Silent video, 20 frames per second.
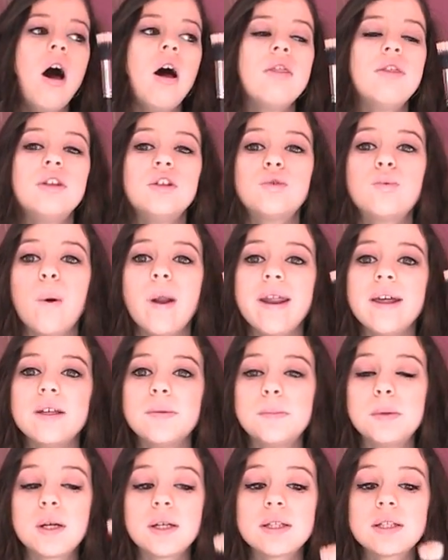this one is
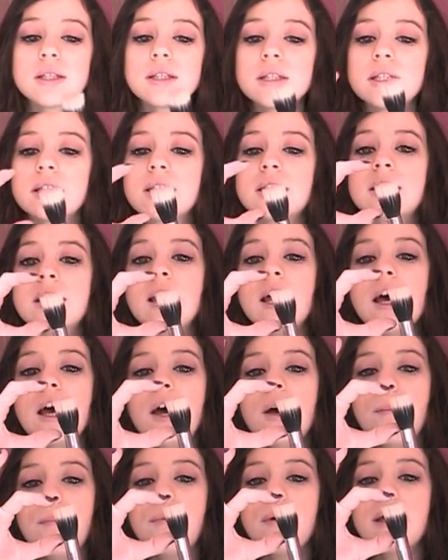because the
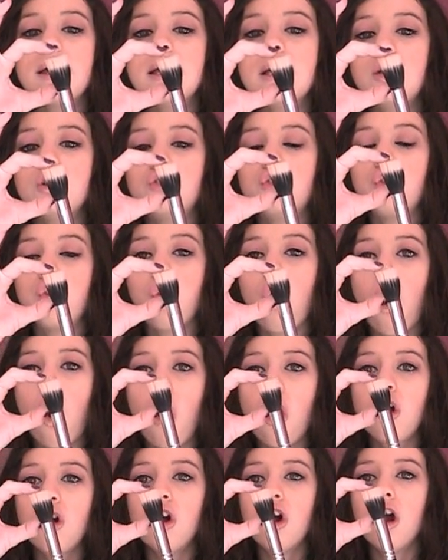tip is
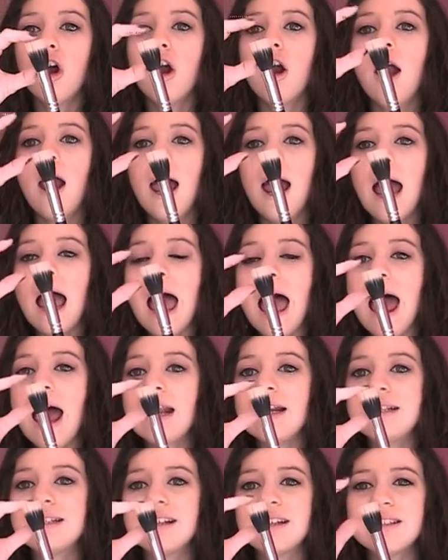longer
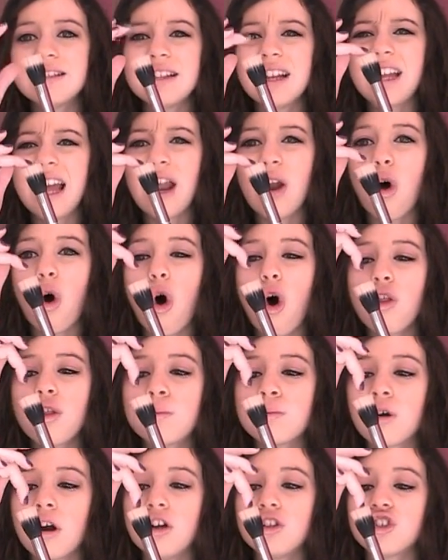and it doesn't get all the
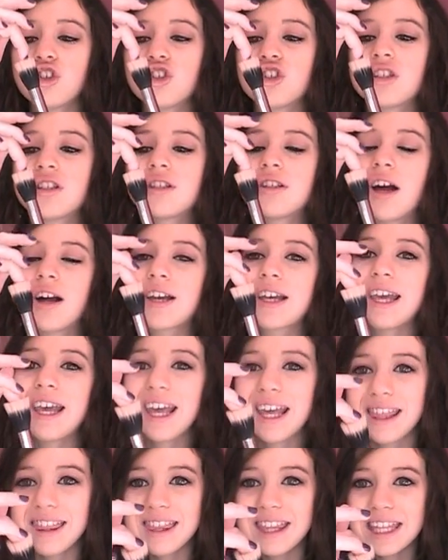bronzer stuck
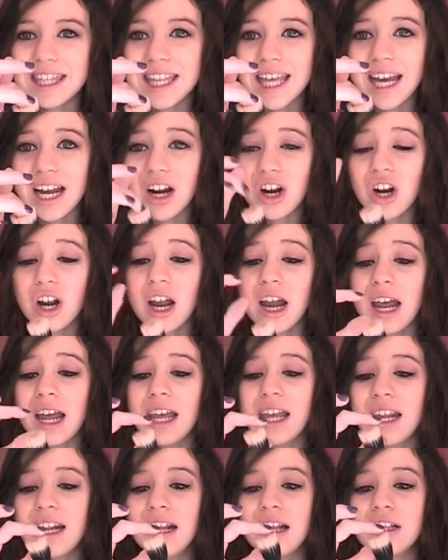into there.
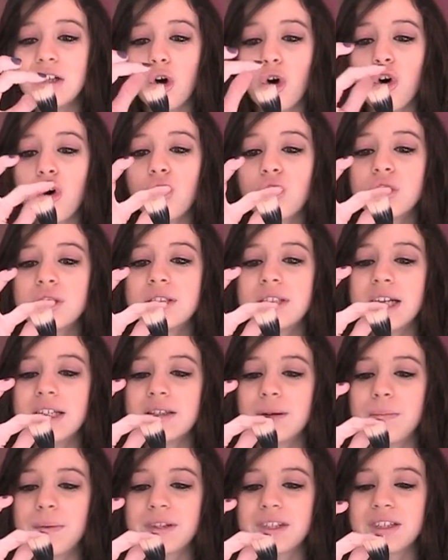It all stays
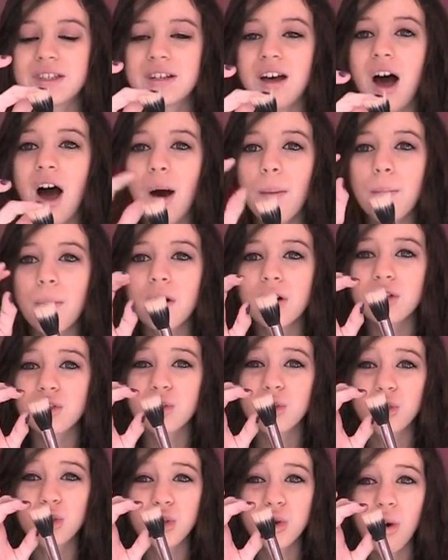up at the top, whereas
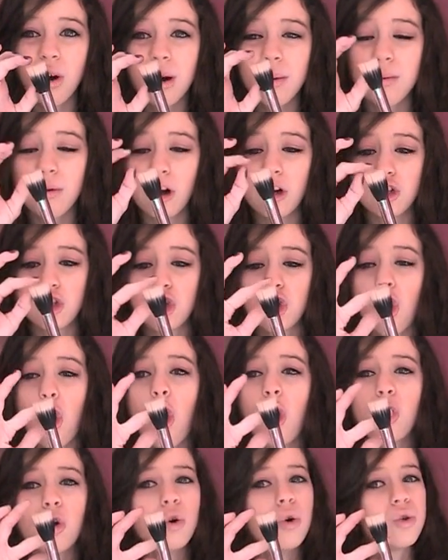the shorter brush
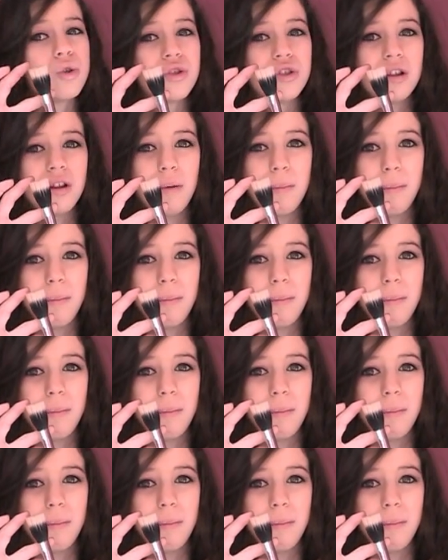all goes to the